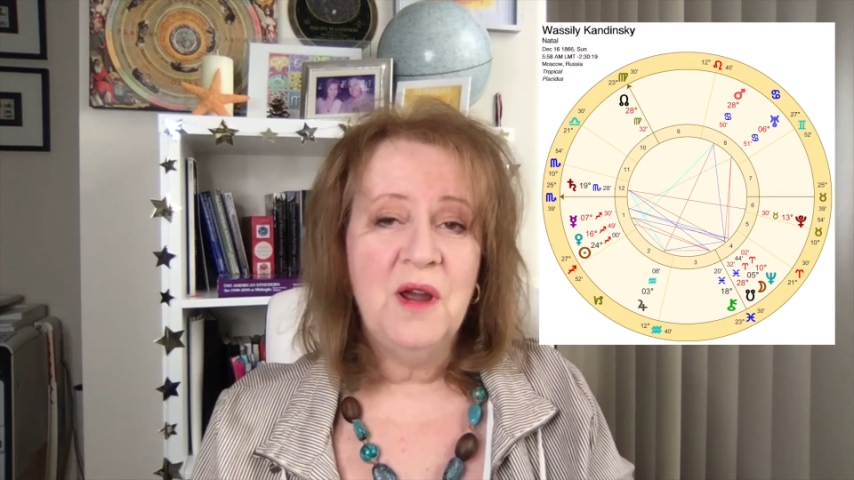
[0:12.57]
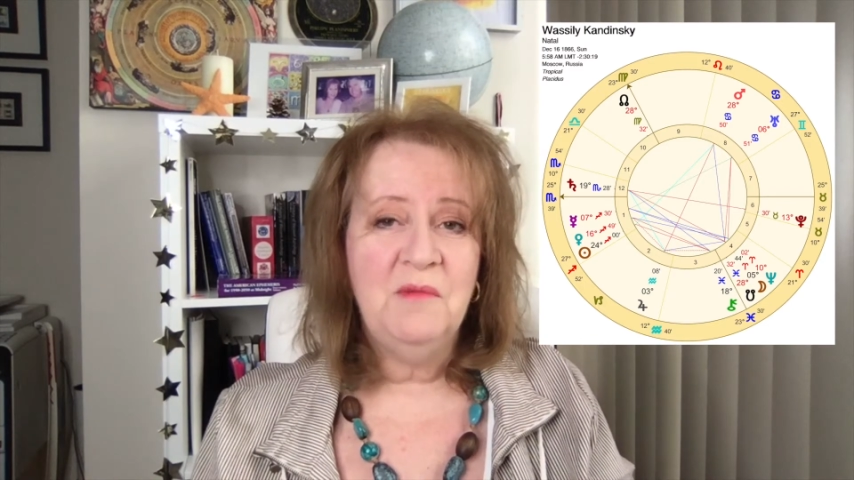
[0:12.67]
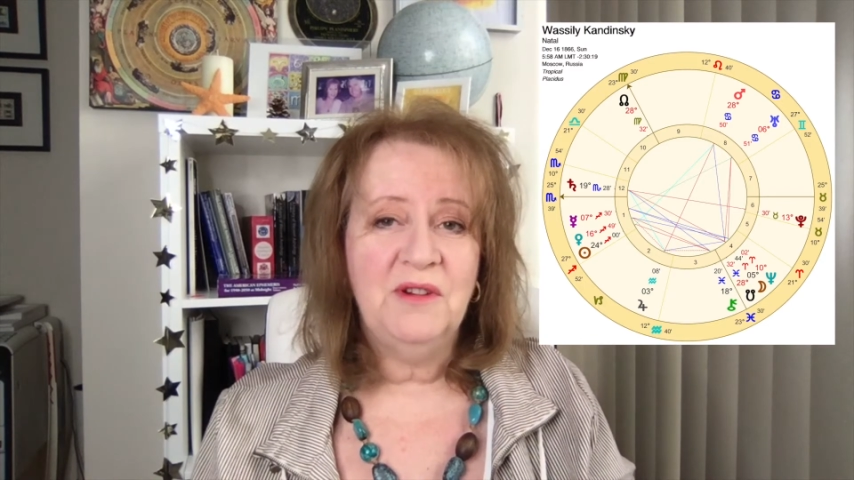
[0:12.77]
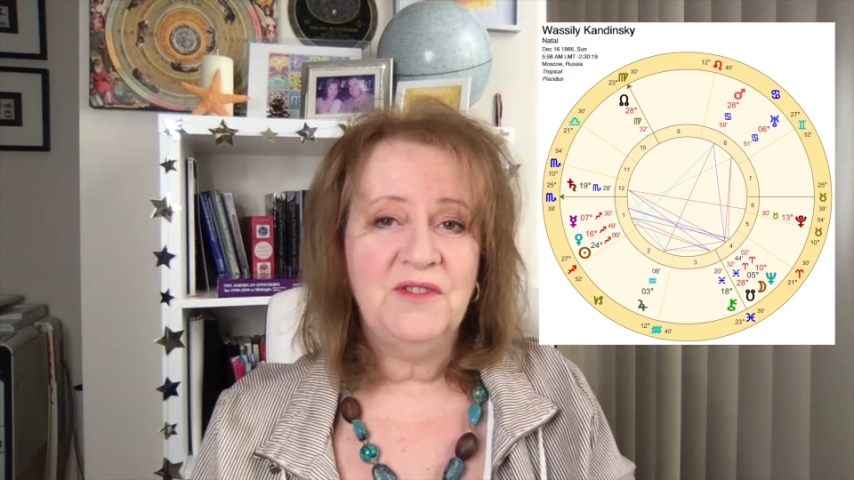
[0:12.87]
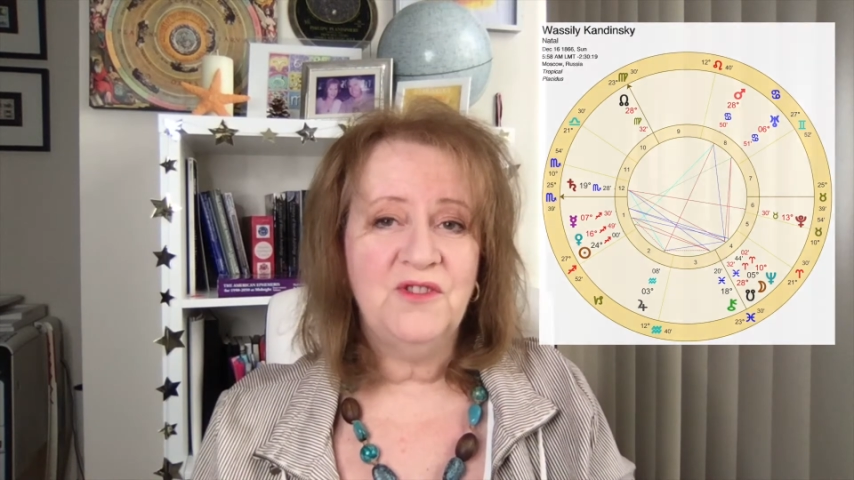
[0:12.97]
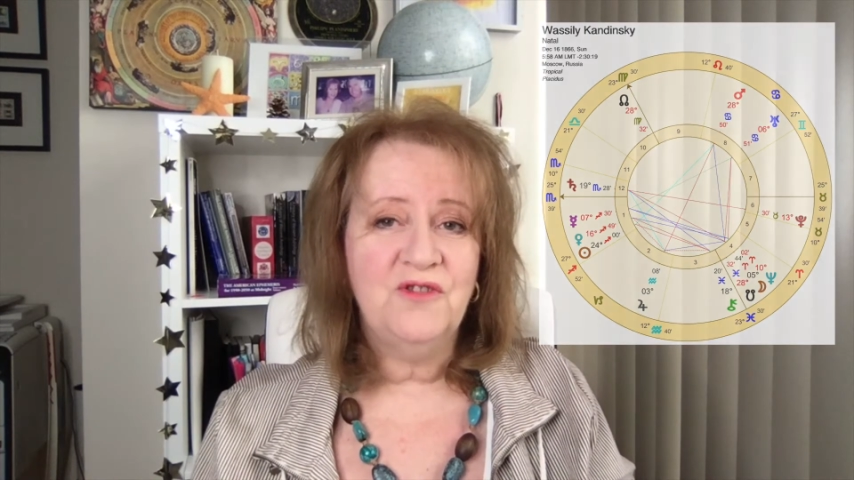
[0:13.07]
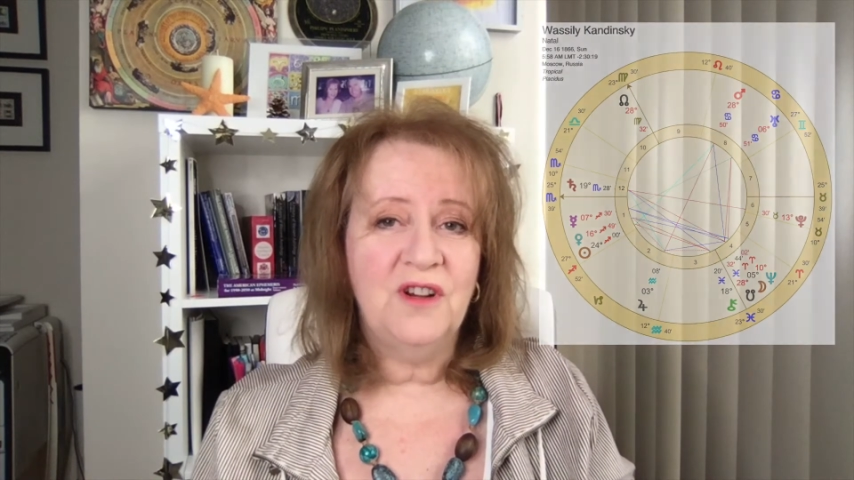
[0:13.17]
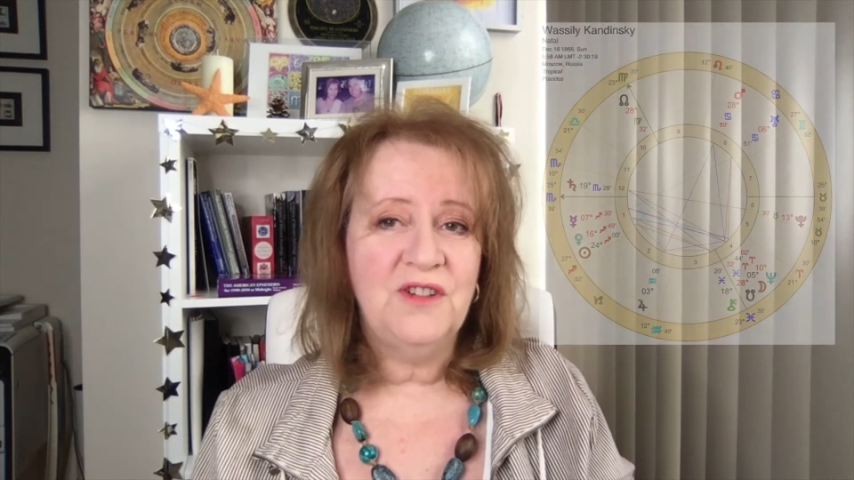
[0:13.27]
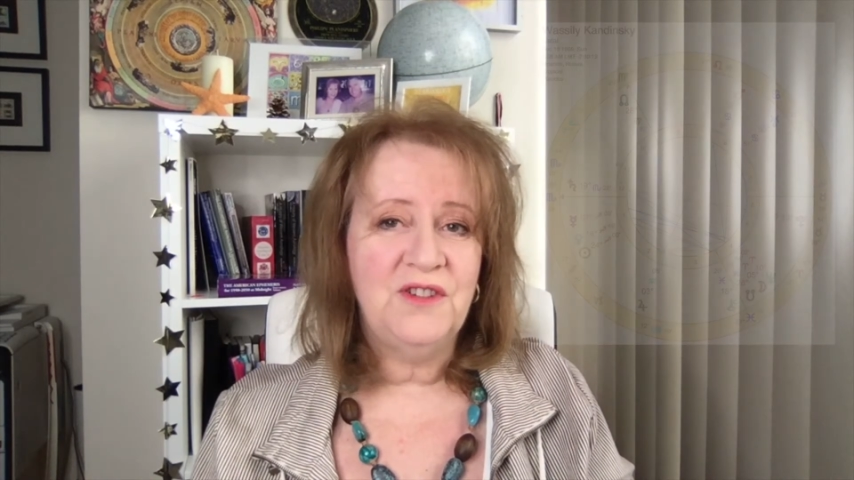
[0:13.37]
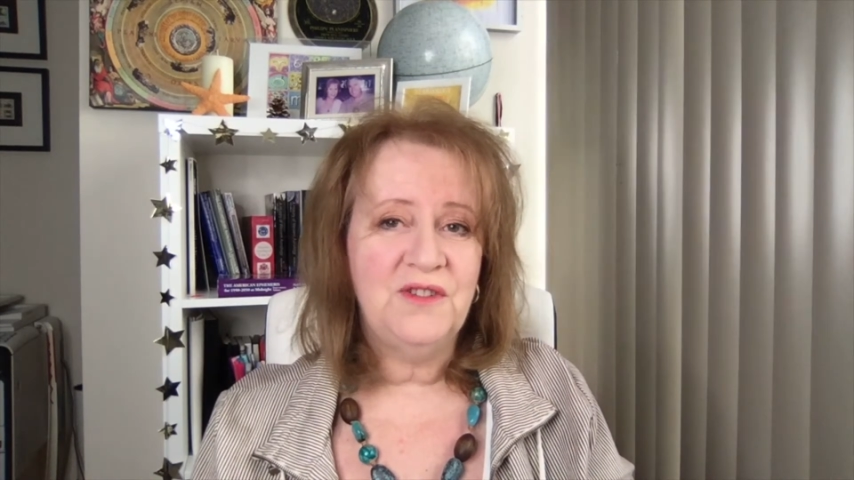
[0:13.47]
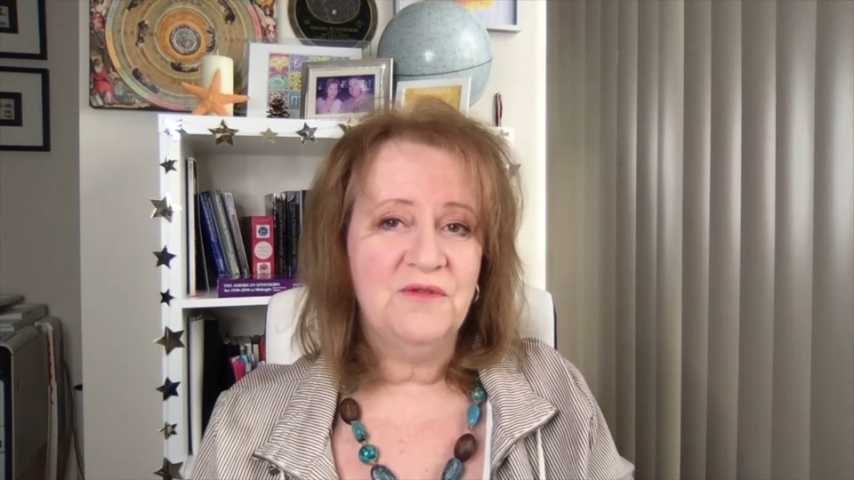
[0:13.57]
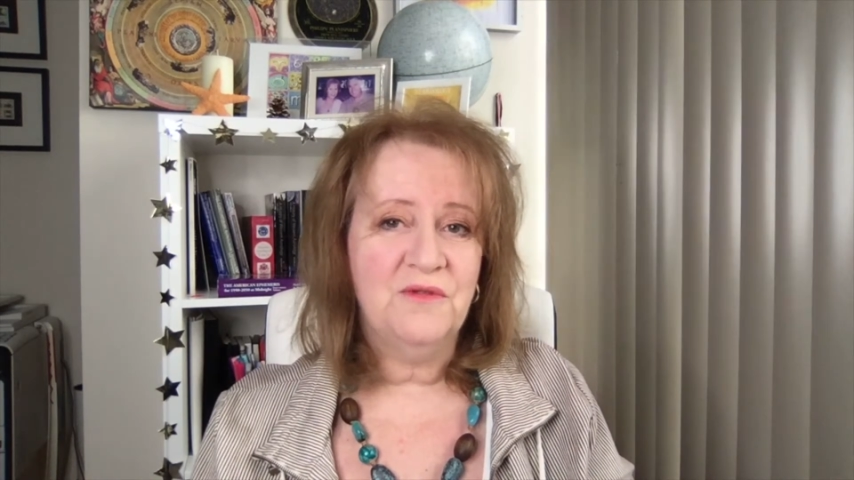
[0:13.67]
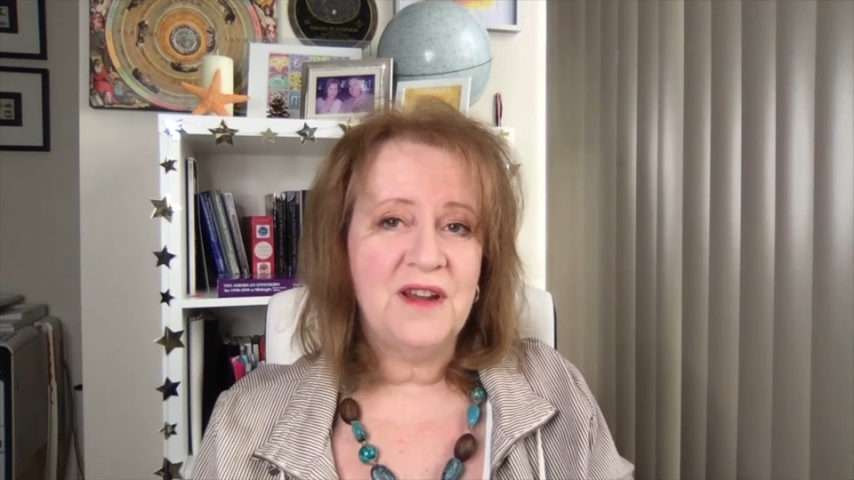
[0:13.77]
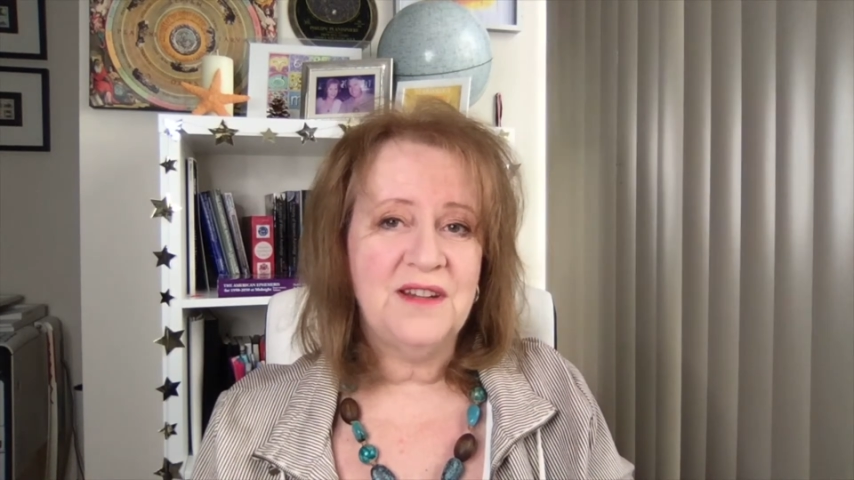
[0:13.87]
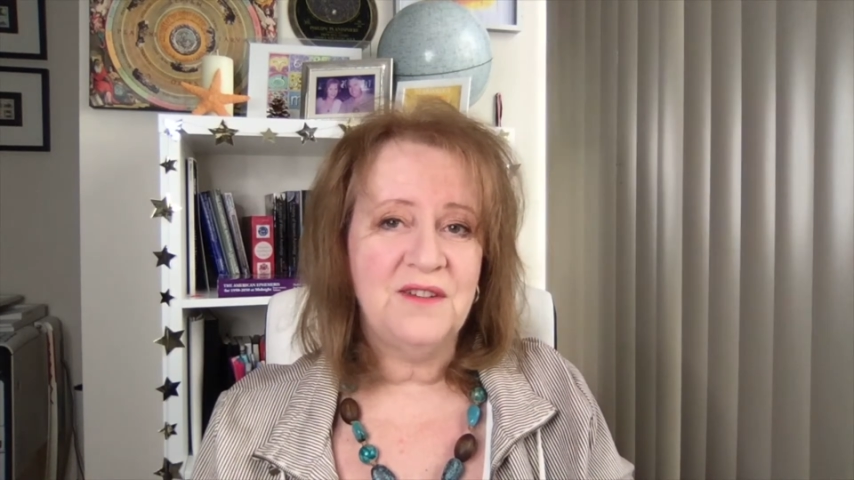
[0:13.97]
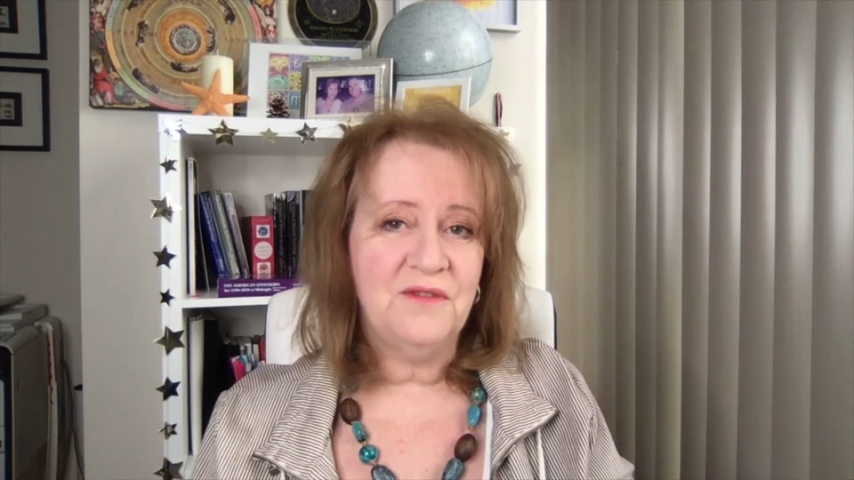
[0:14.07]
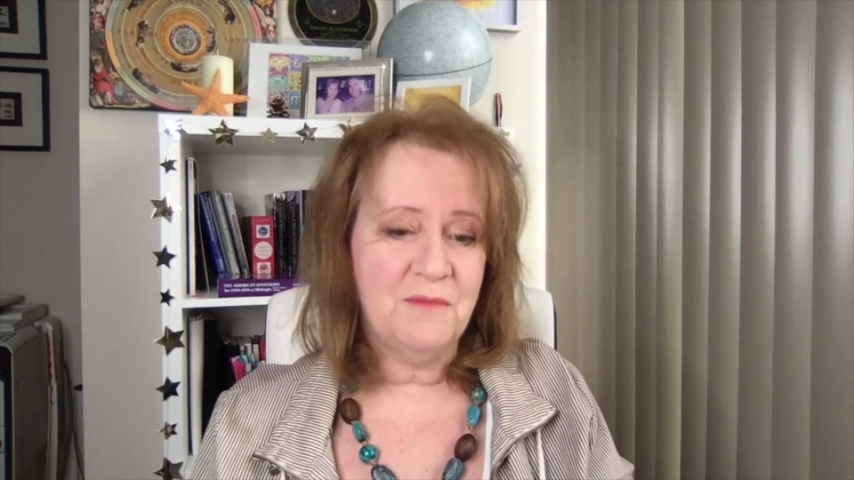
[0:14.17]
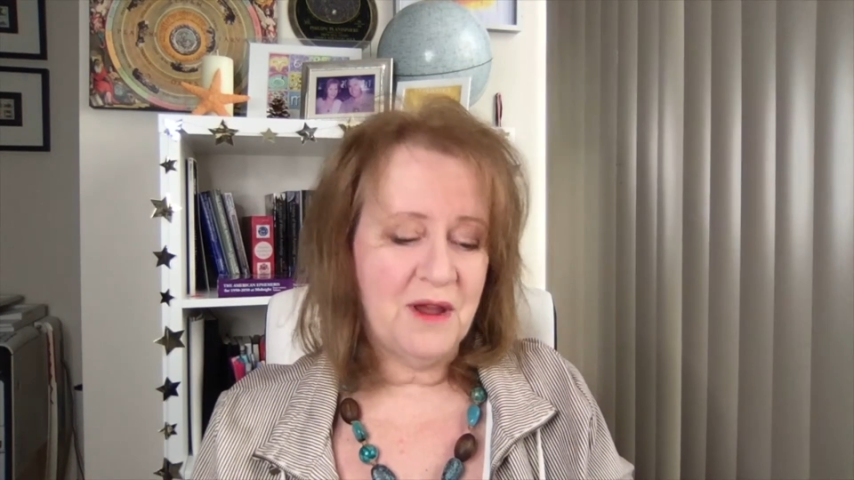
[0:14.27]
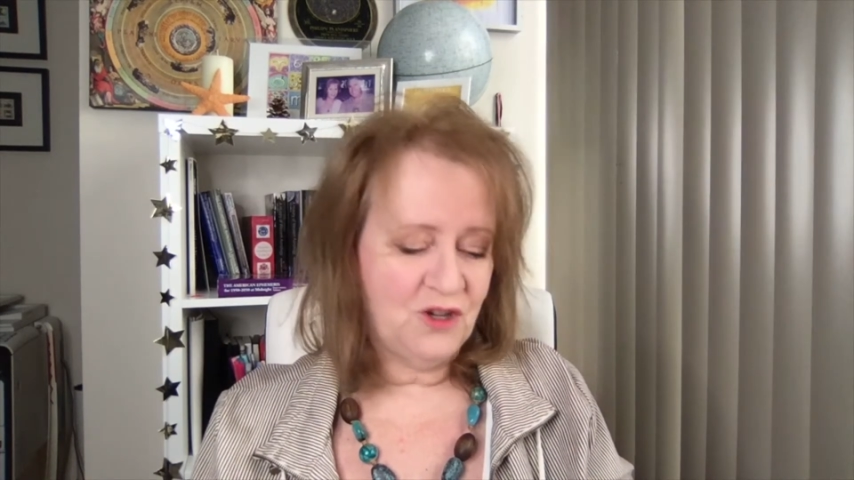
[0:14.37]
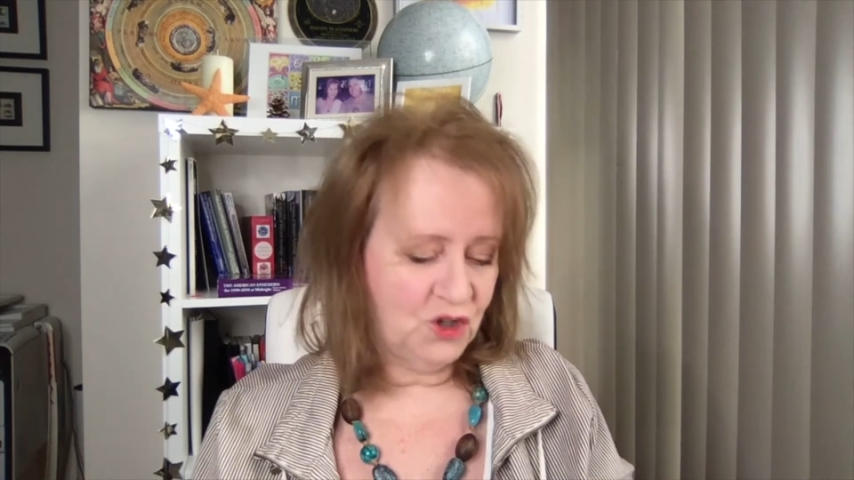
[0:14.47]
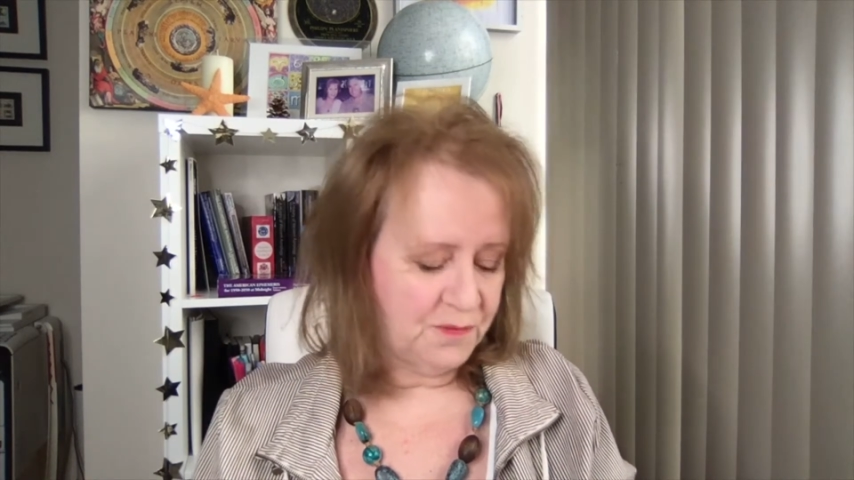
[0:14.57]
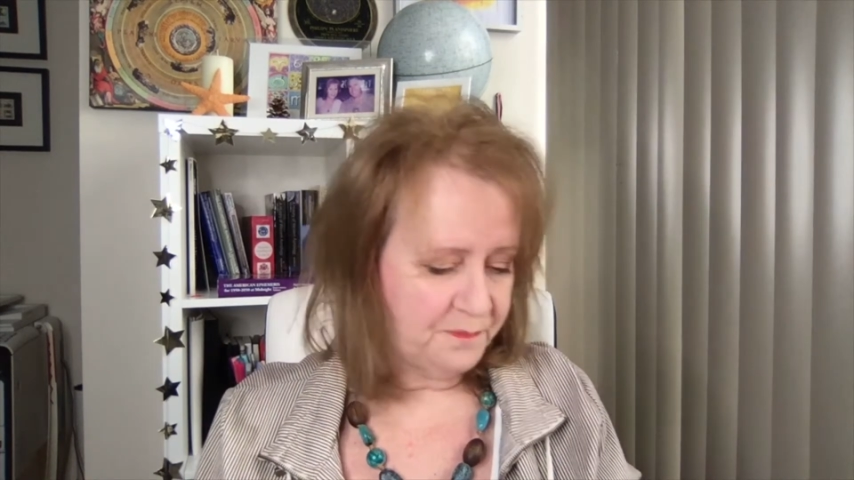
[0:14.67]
because astrology is great information.